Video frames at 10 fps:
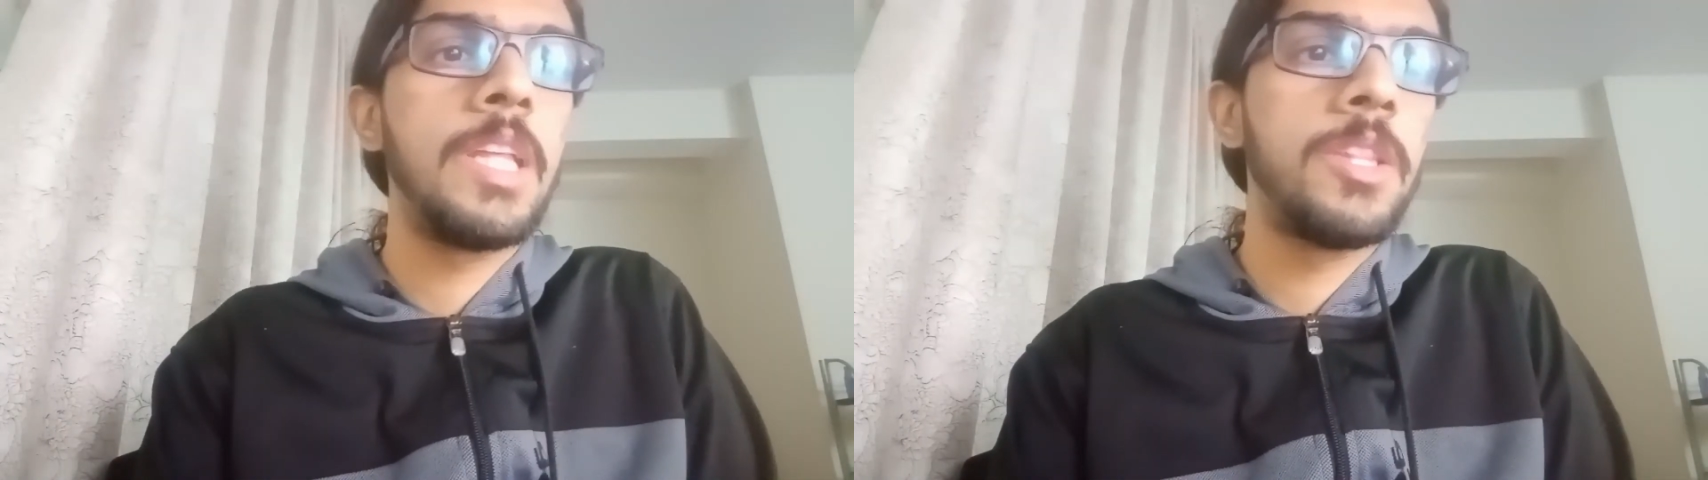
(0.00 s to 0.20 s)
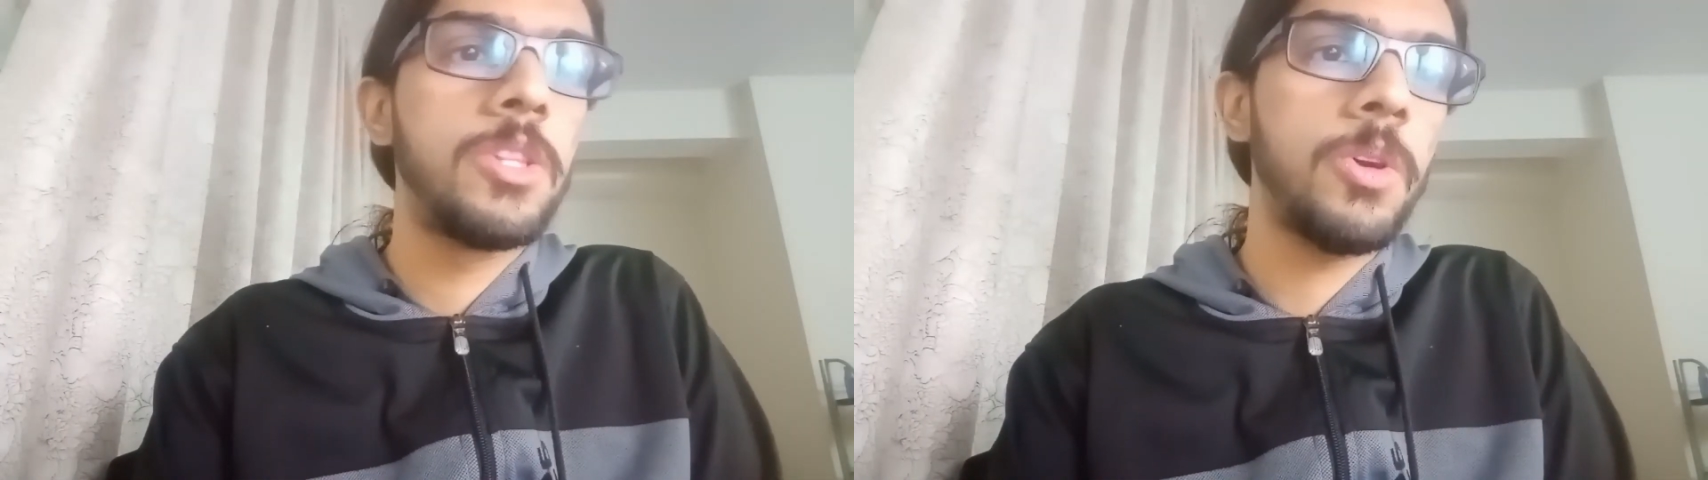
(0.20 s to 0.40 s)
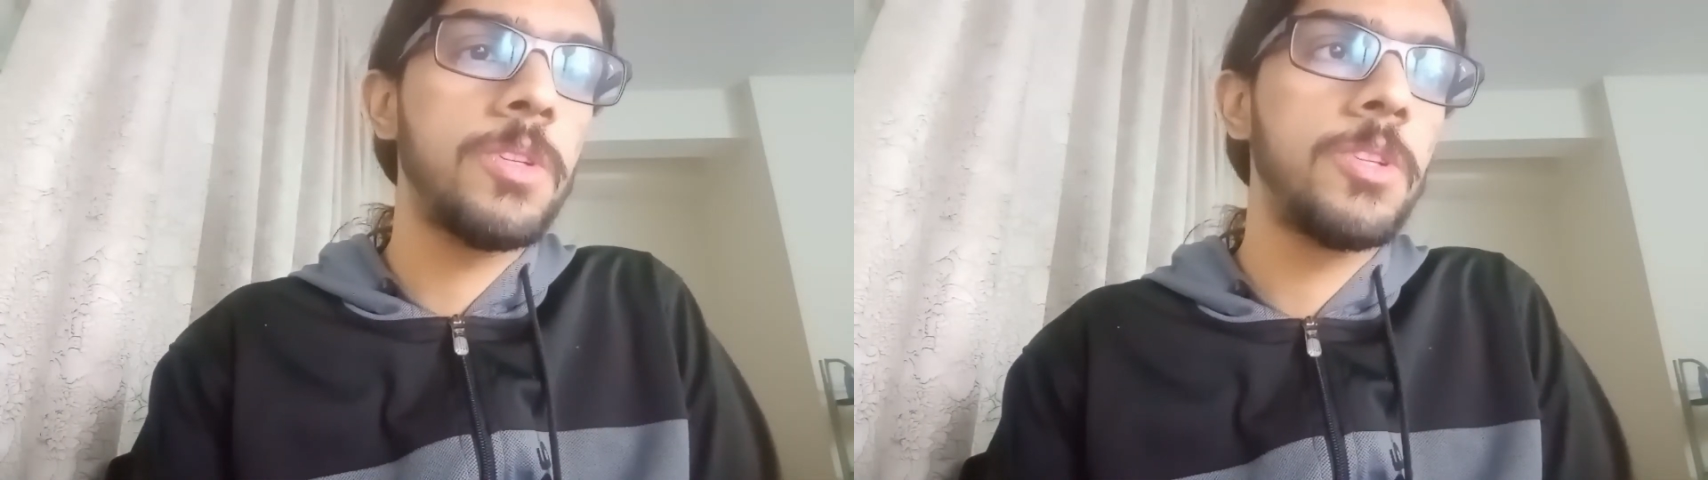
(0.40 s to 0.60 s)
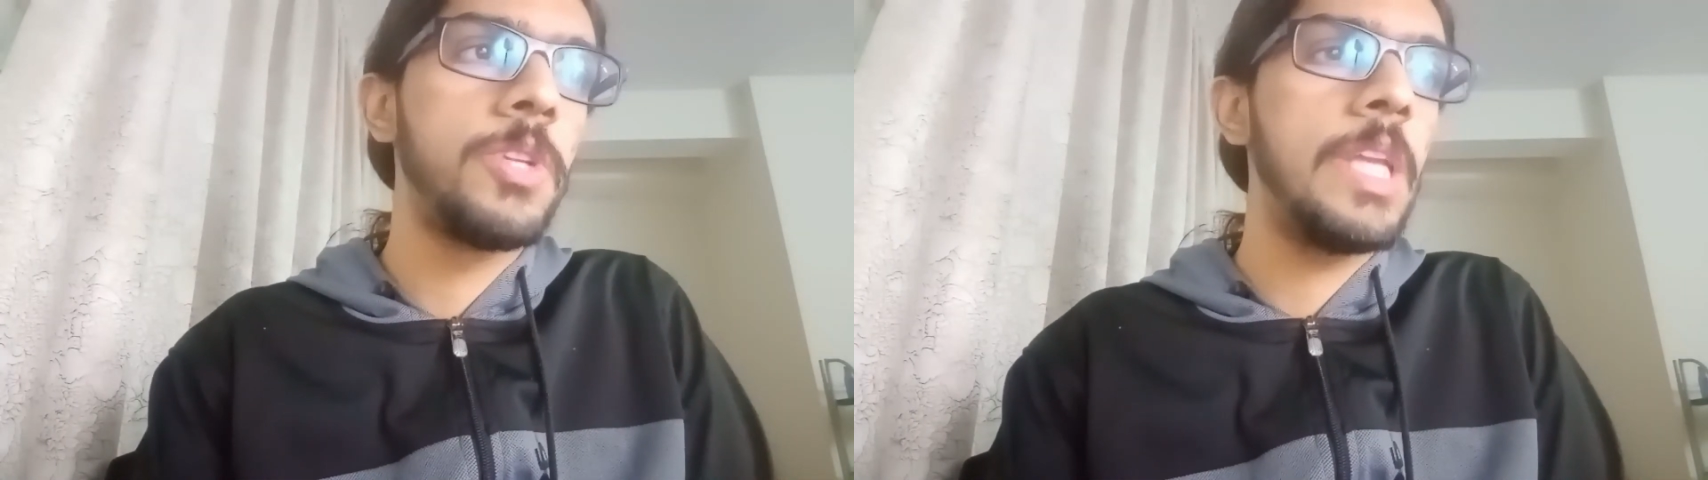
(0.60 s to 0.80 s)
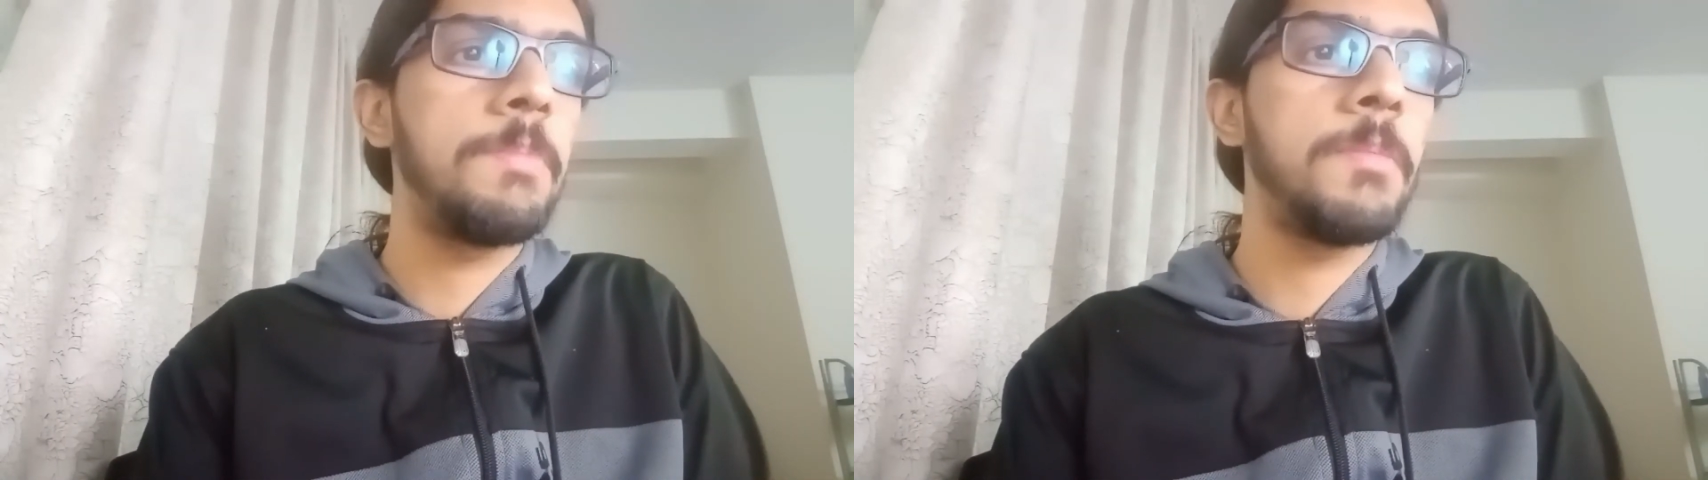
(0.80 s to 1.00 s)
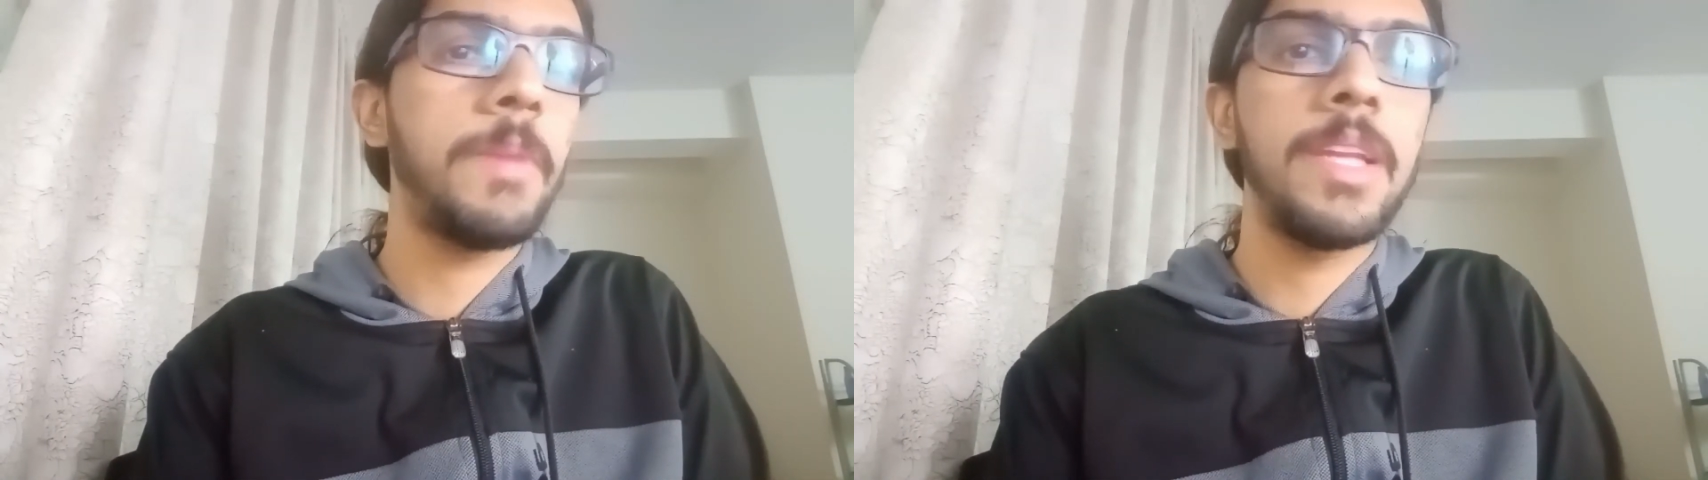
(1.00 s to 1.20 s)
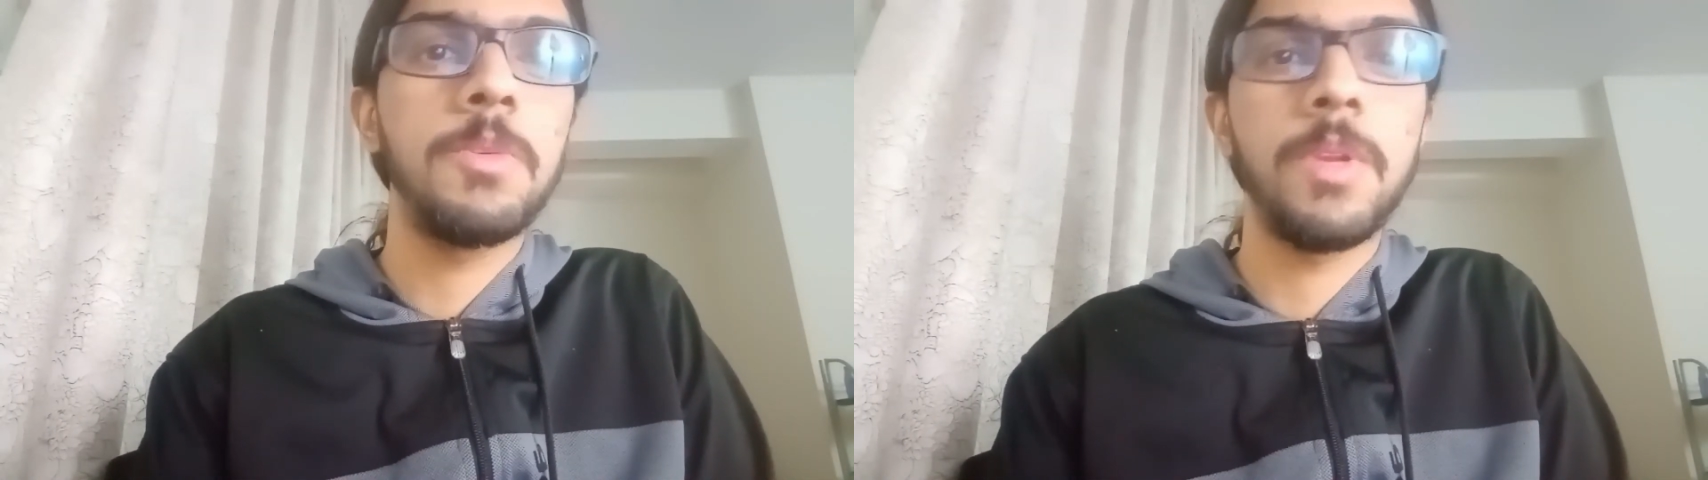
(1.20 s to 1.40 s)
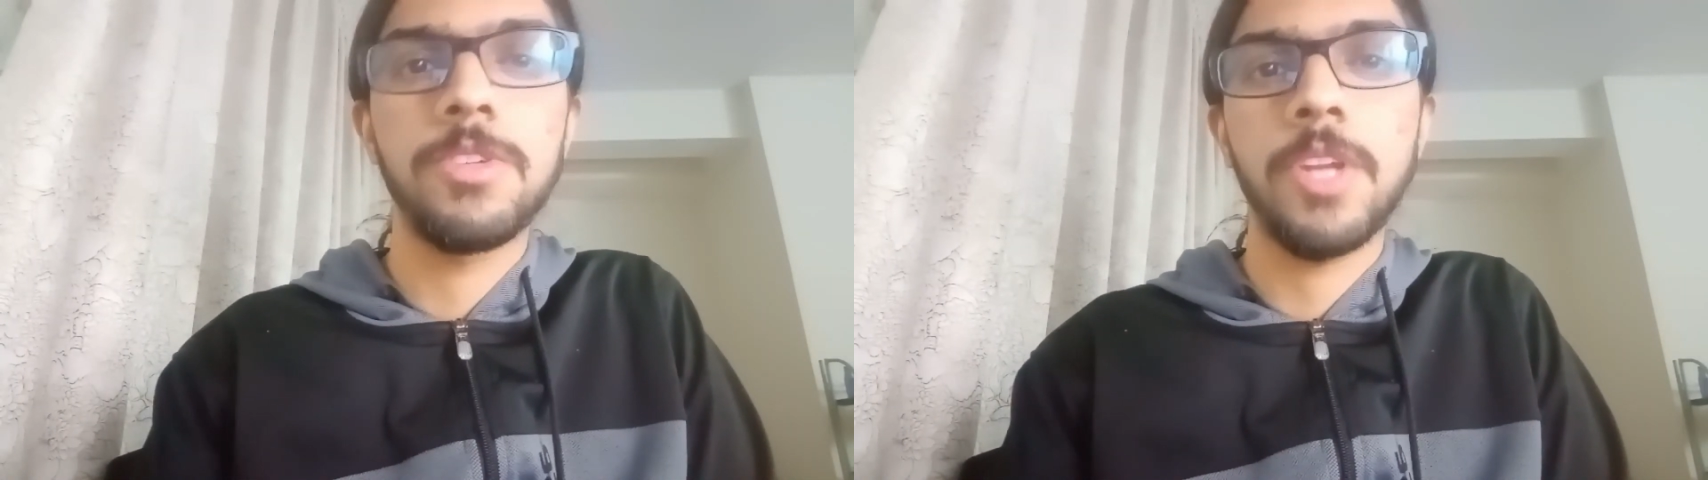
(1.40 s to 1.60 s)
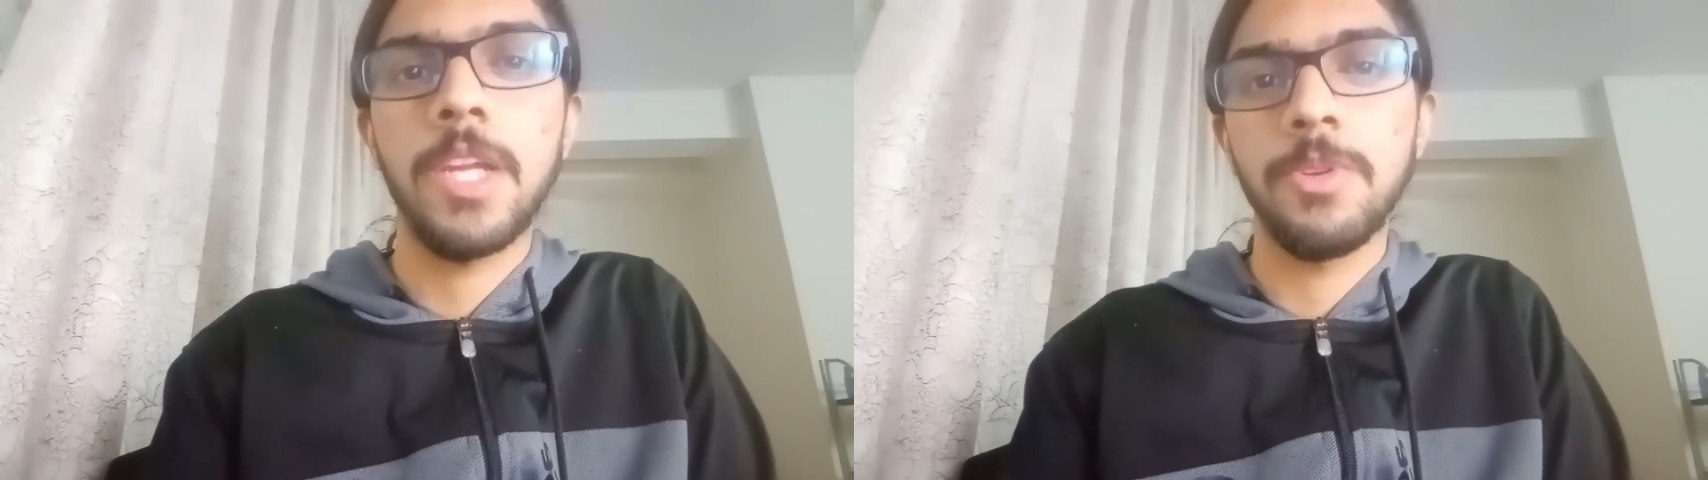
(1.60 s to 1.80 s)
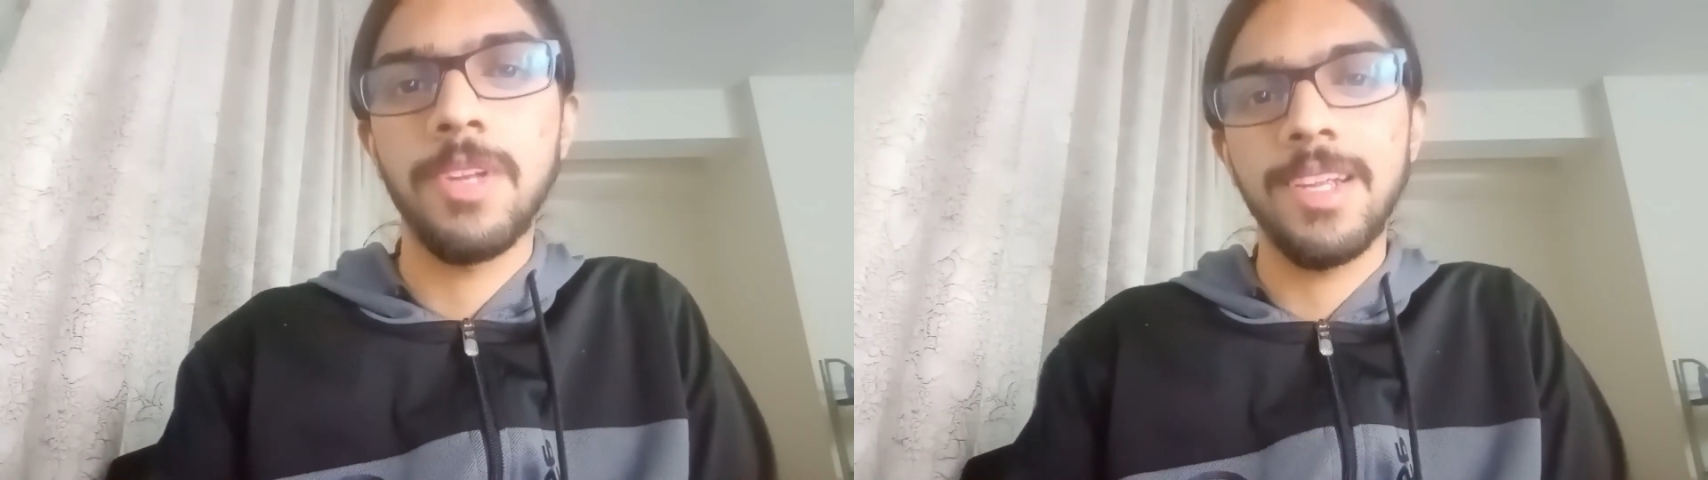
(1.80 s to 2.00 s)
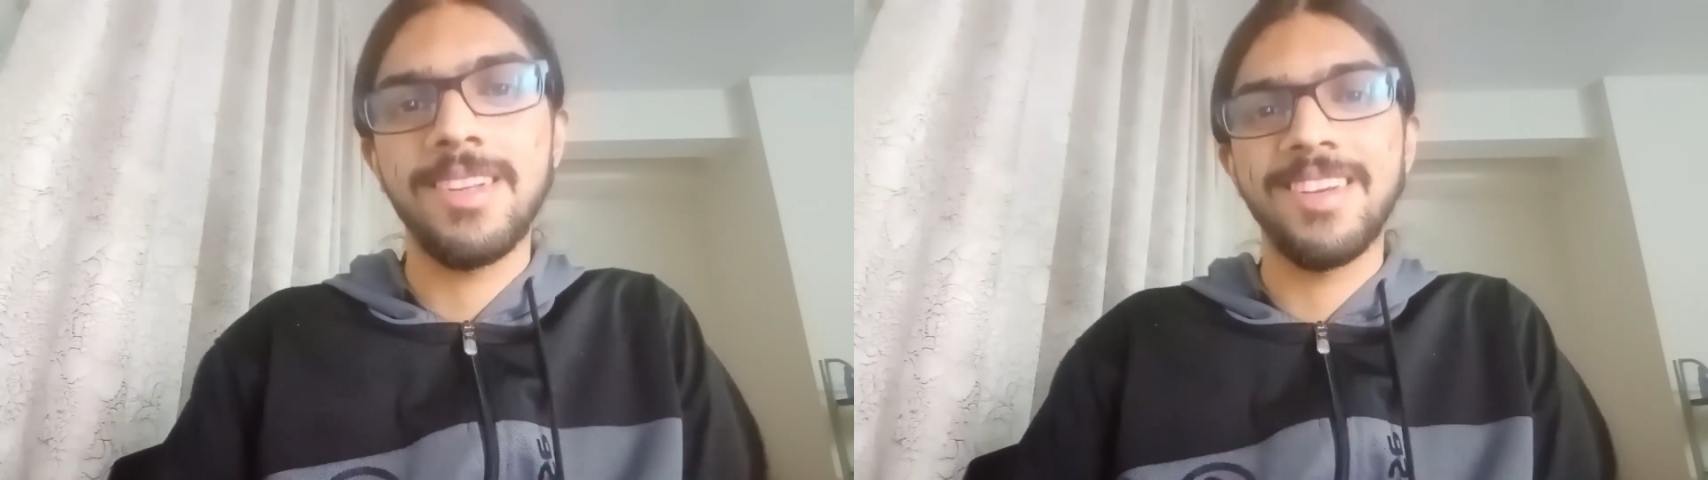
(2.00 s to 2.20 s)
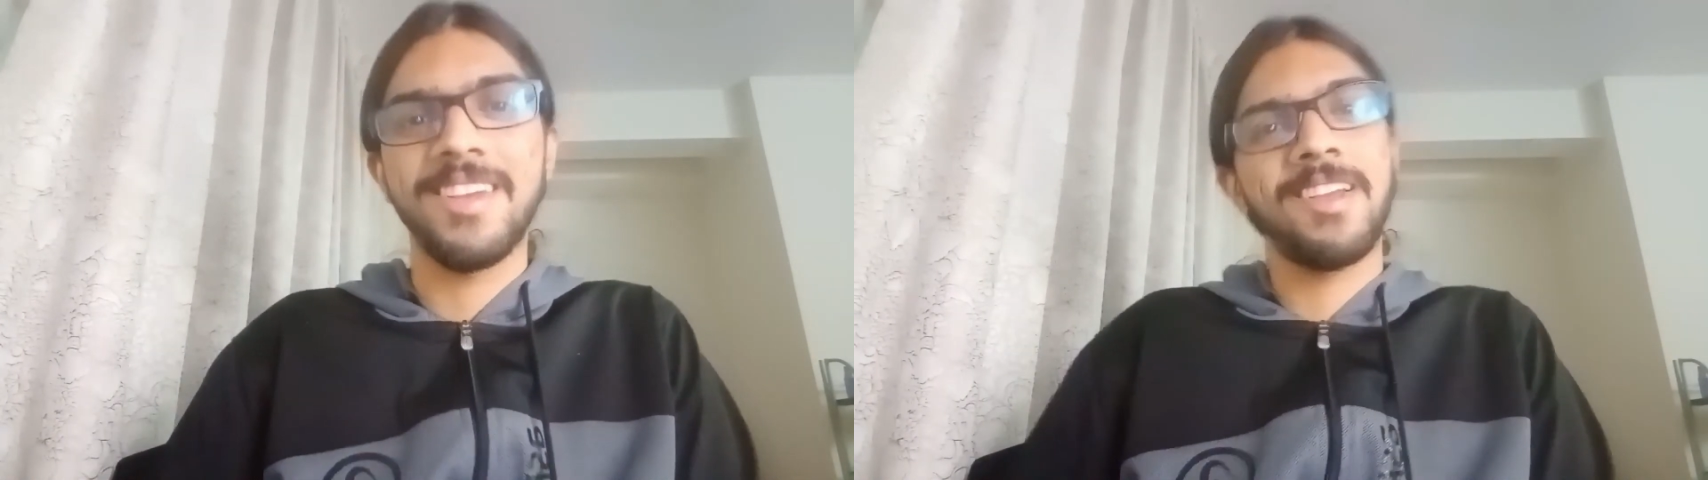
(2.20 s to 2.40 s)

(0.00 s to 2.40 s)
thought to keep in mind when trying to lead